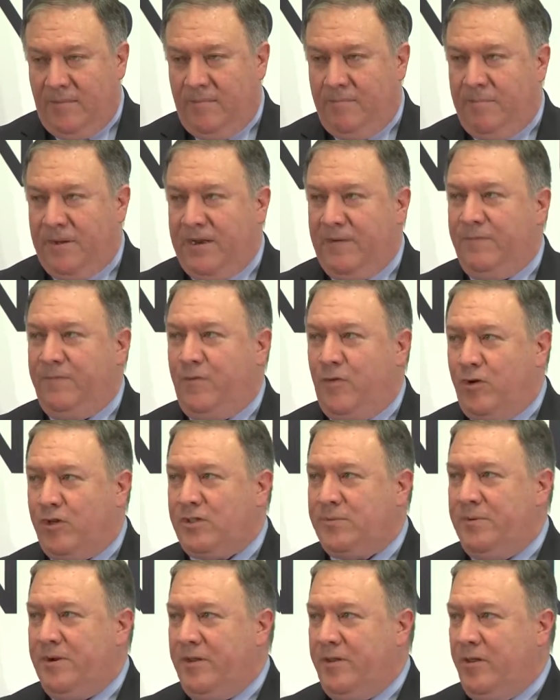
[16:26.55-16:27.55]
But
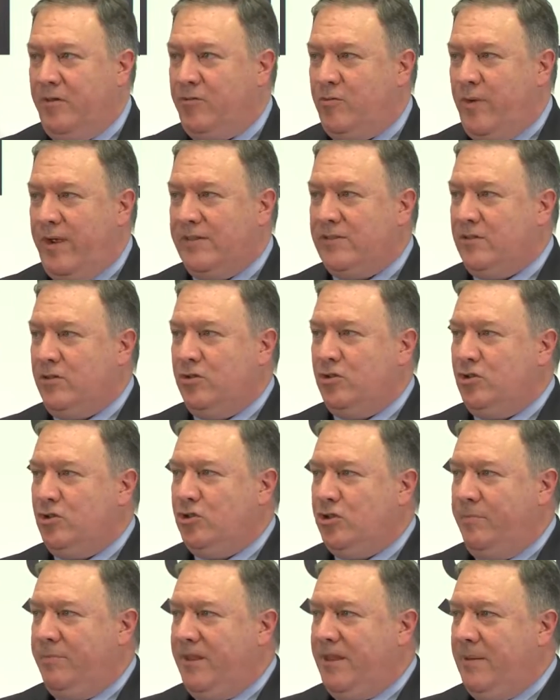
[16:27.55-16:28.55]
enforcement of those resolutions
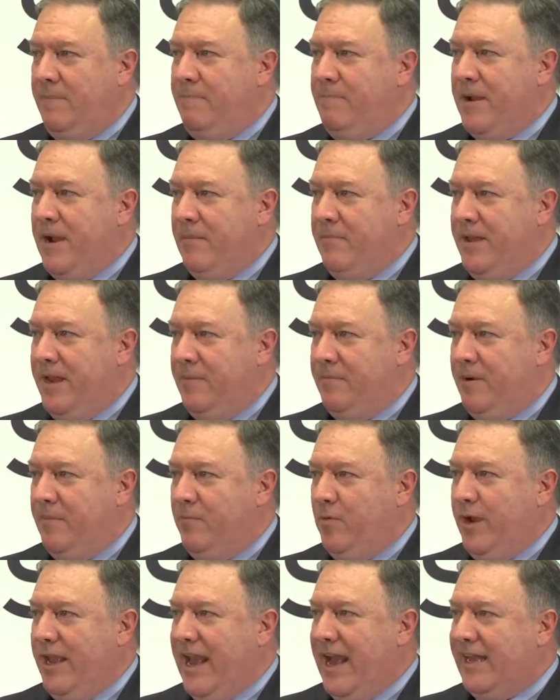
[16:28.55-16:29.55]
should be the bare
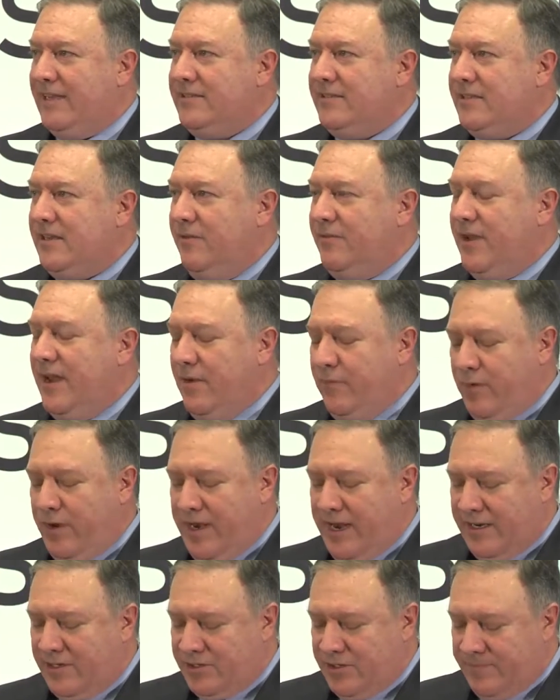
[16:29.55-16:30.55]
minimum we ask of every
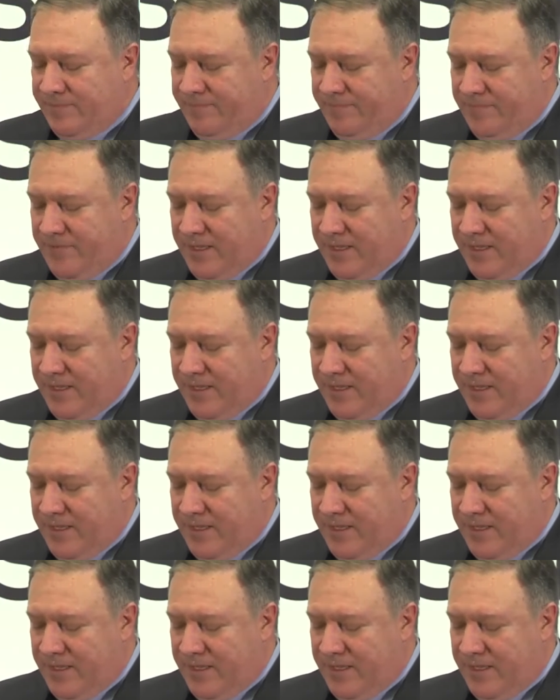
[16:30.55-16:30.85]
nation.